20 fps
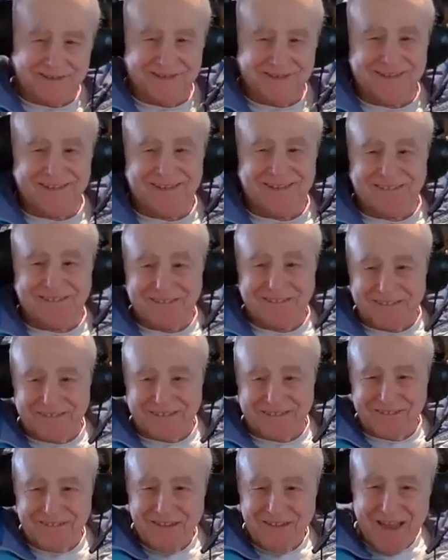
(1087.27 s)

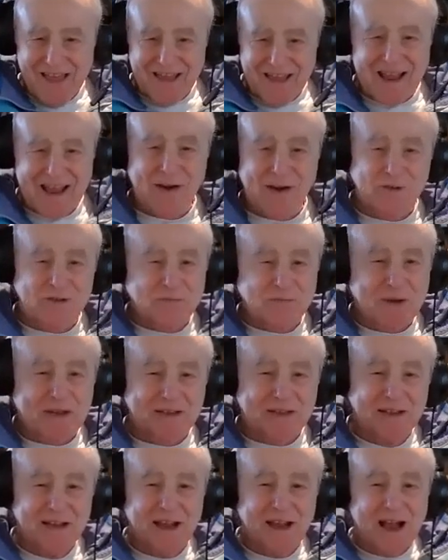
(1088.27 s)
and I don't yeah. speak.
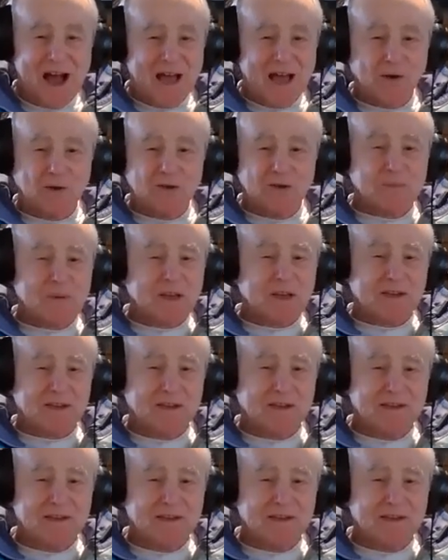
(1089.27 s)
I Just don't speak for the